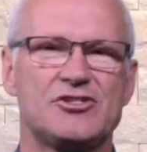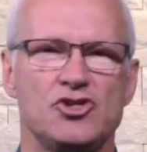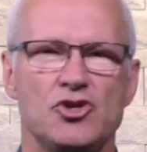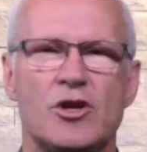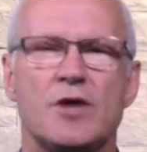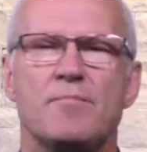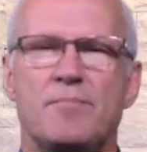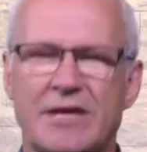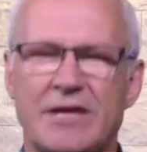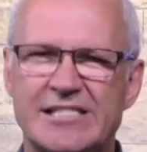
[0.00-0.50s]
You
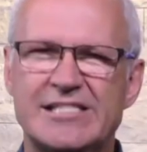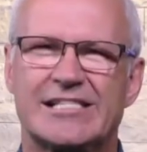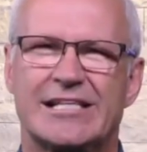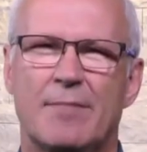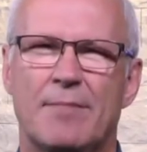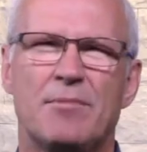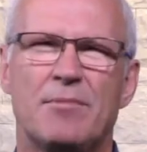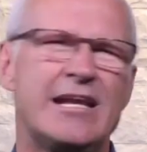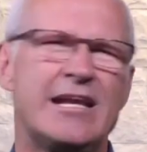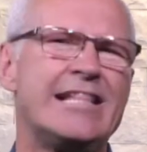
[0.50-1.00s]
can be
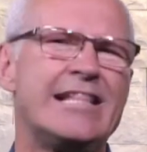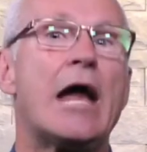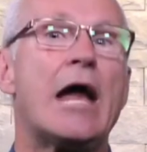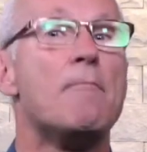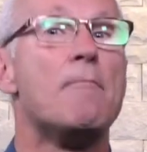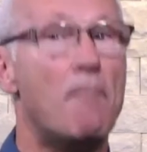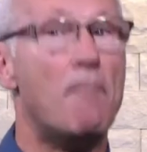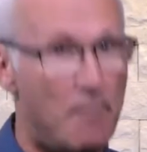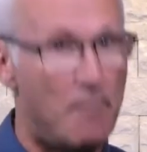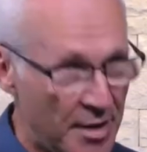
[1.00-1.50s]
somebody
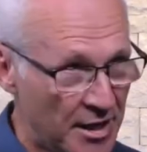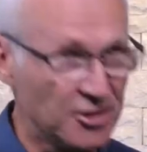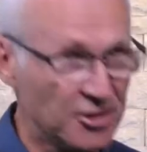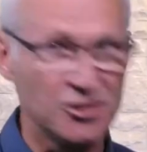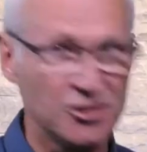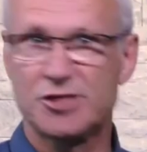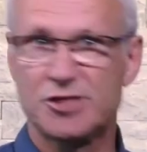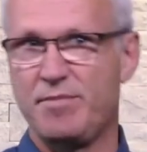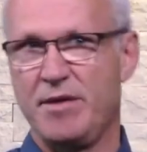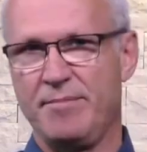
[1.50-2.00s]
that
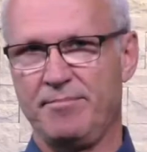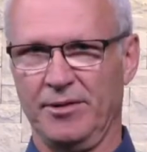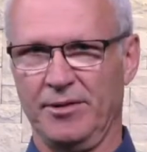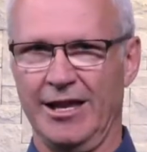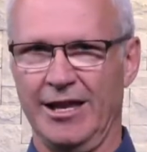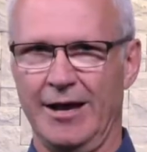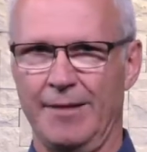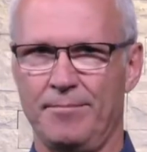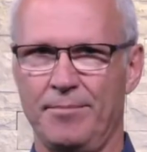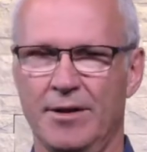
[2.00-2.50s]
builds
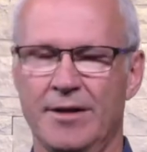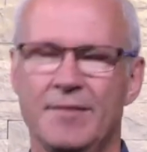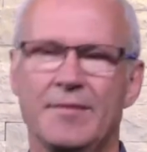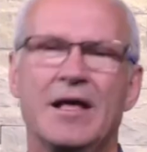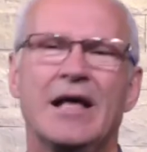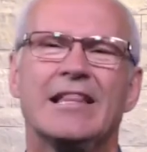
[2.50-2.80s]
people up,